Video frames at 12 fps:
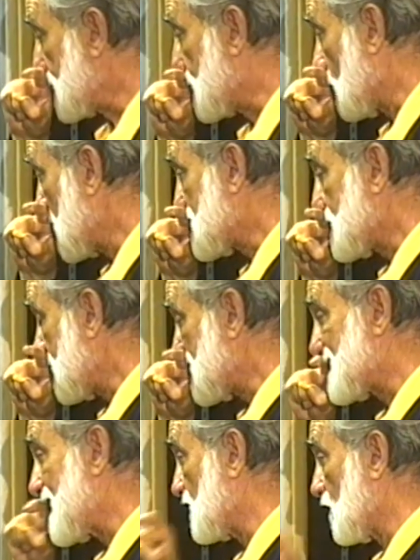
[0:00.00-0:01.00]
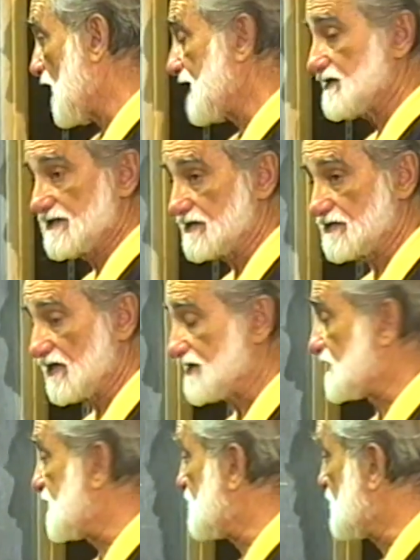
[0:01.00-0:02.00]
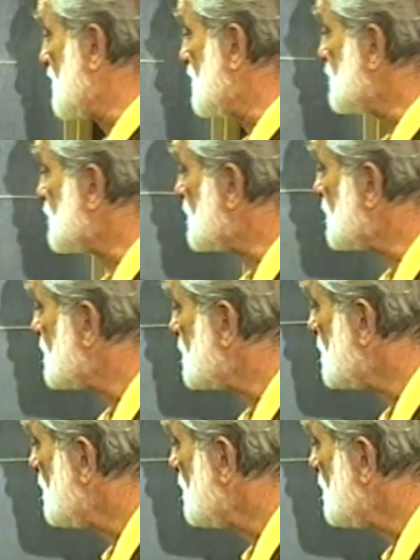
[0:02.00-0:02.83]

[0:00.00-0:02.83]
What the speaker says: interesting, it's not quite as interesting as this.